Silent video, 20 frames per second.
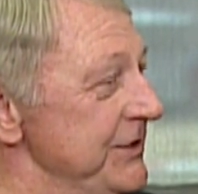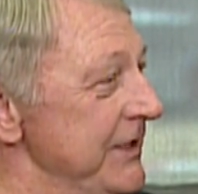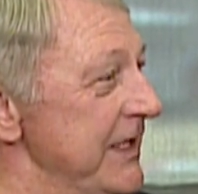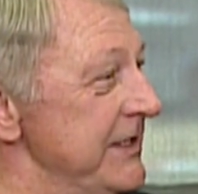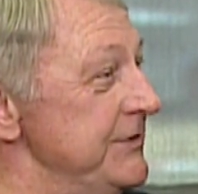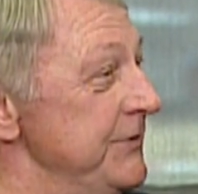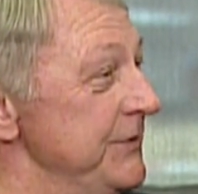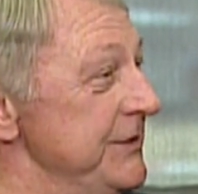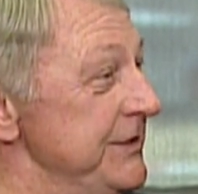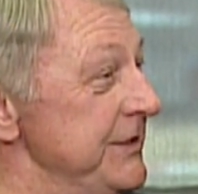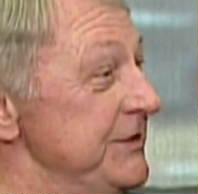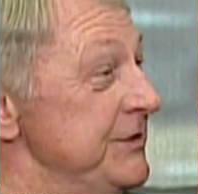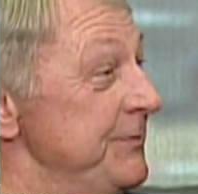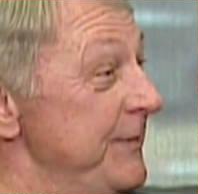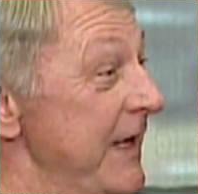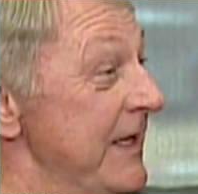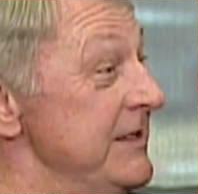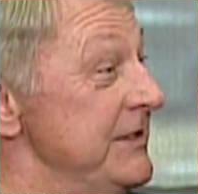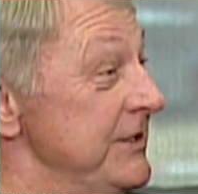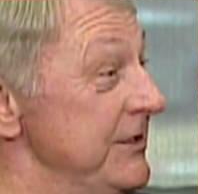Yes, it was
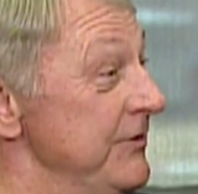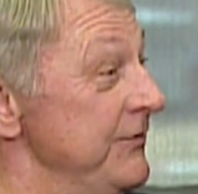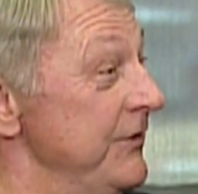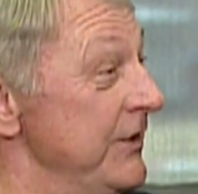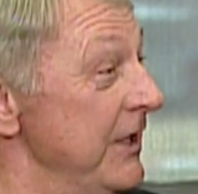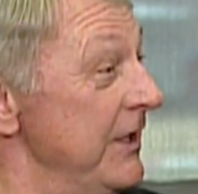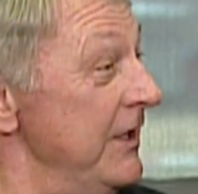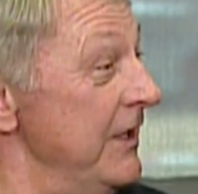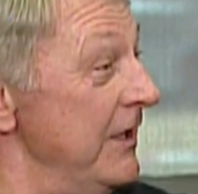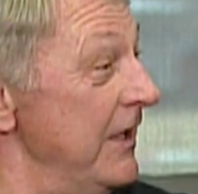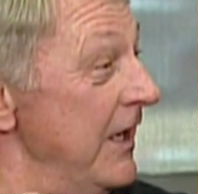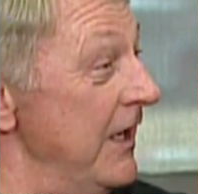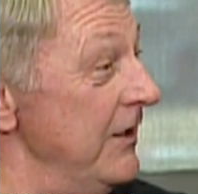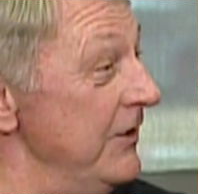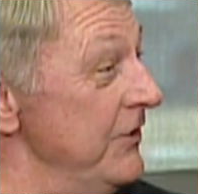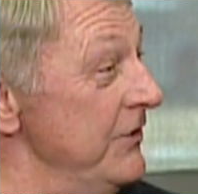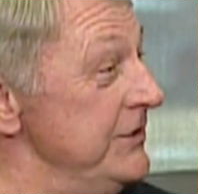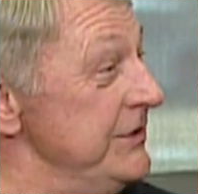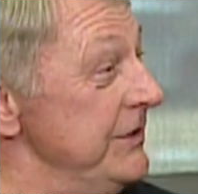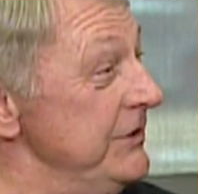expensive
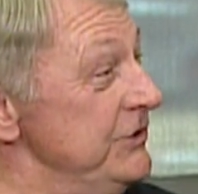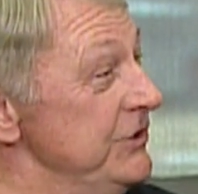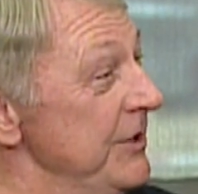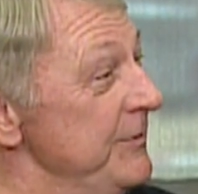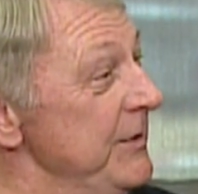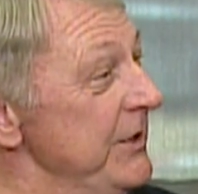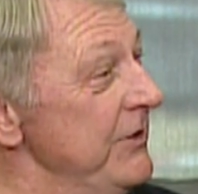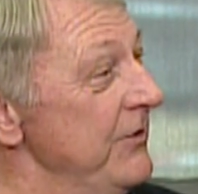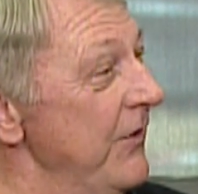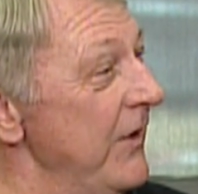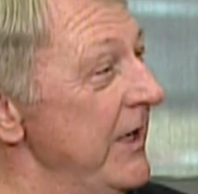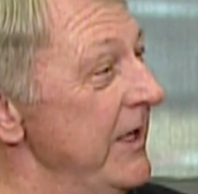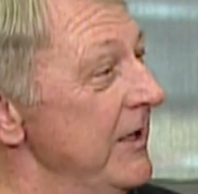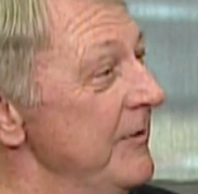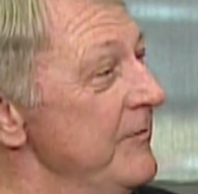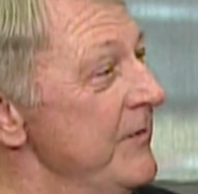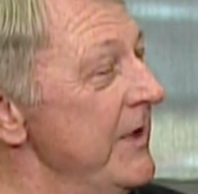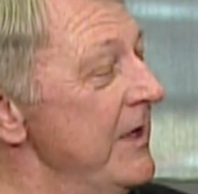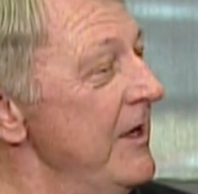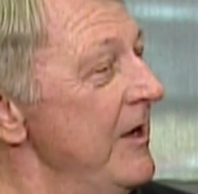losing Jimmy Graham,